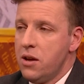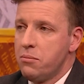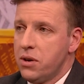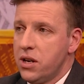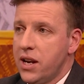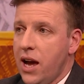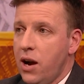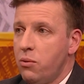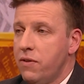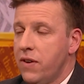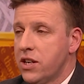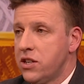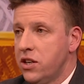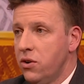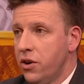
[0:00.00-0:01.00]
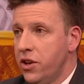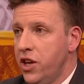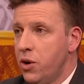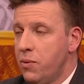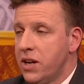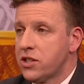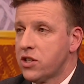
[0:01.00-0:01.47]
but now we've actually got a
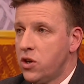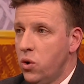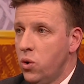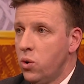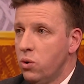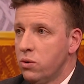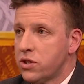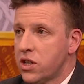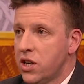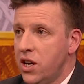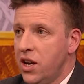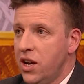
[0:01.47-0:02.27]
US court